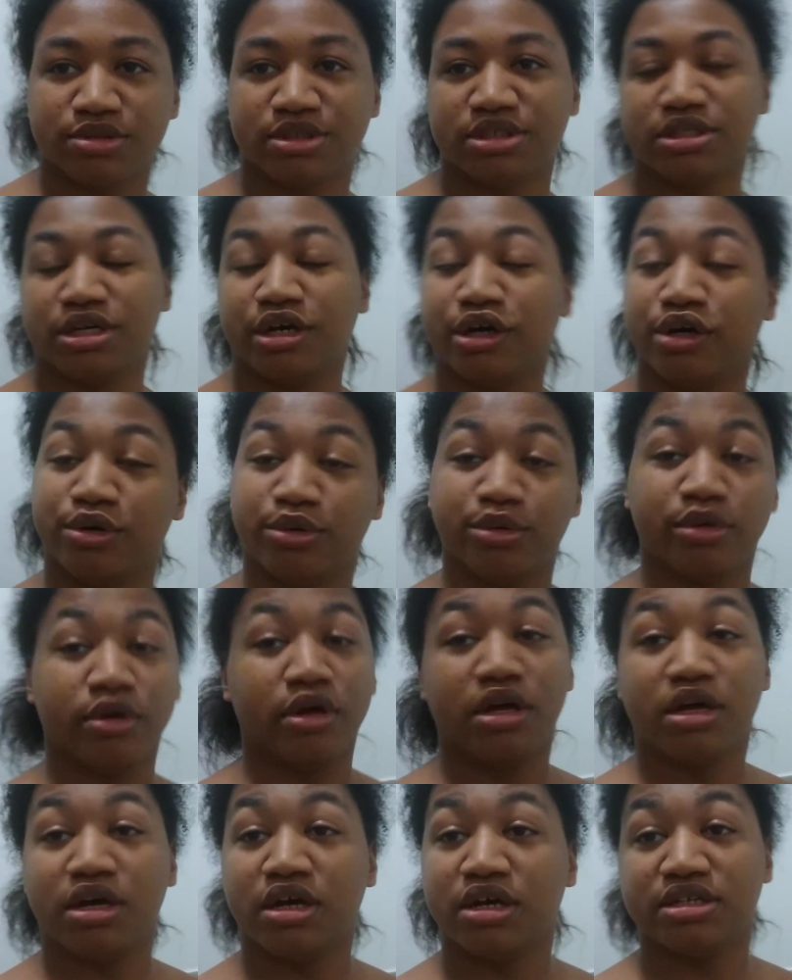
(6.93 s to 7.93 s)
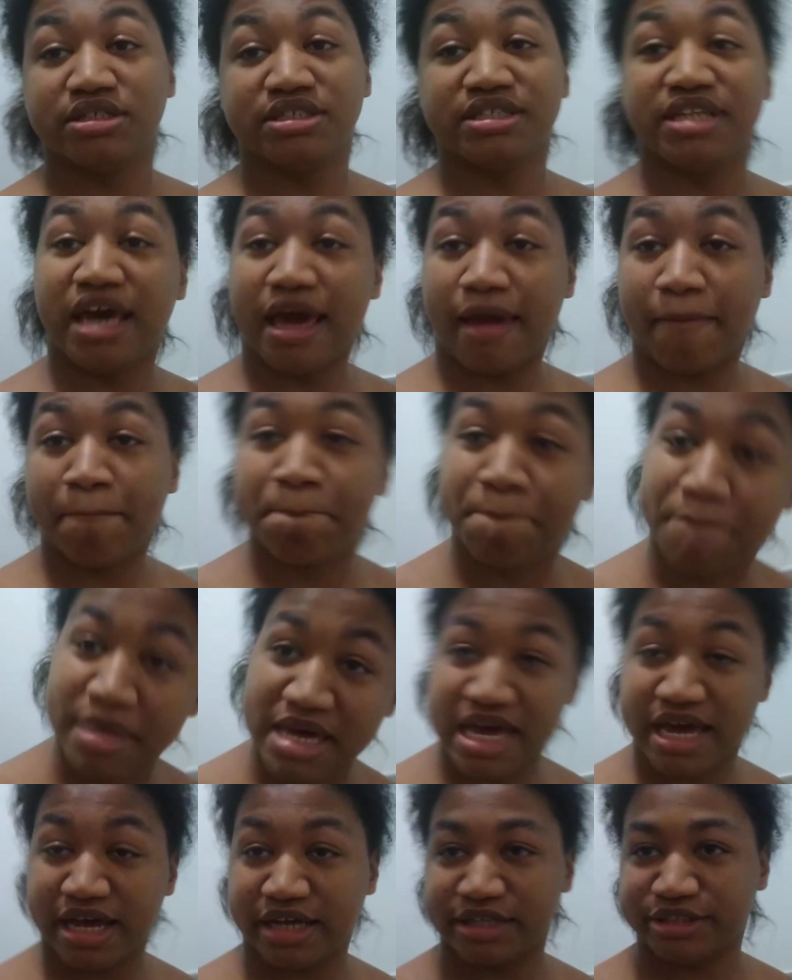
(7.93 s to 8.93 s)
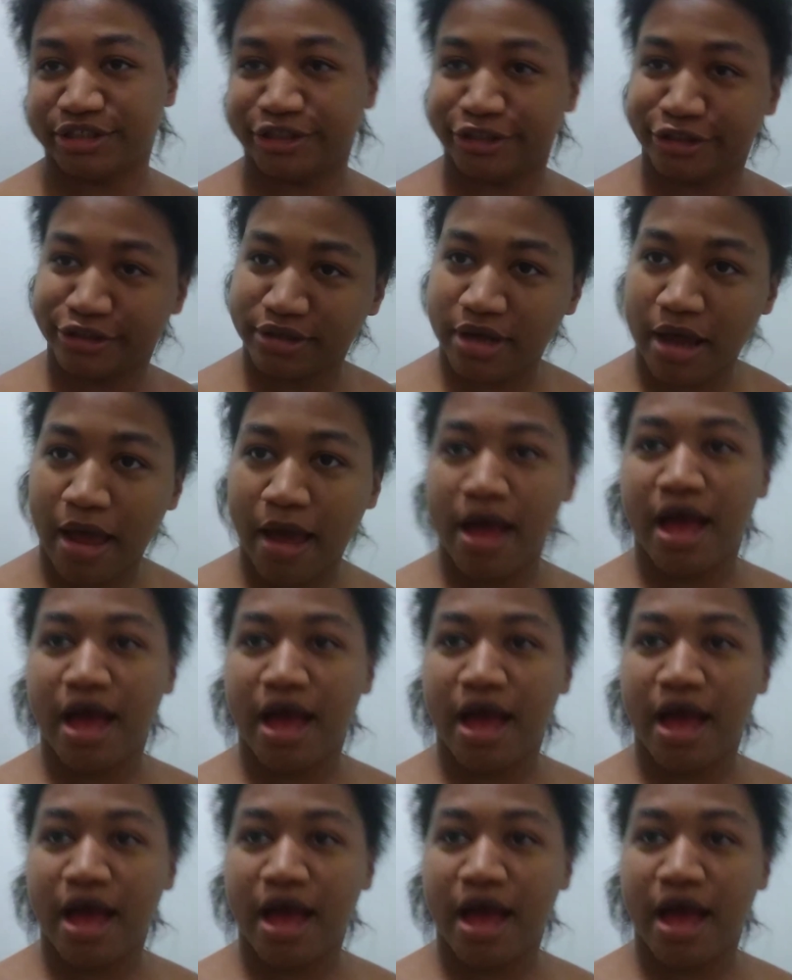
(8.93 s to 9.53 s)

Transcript: So today, bitch,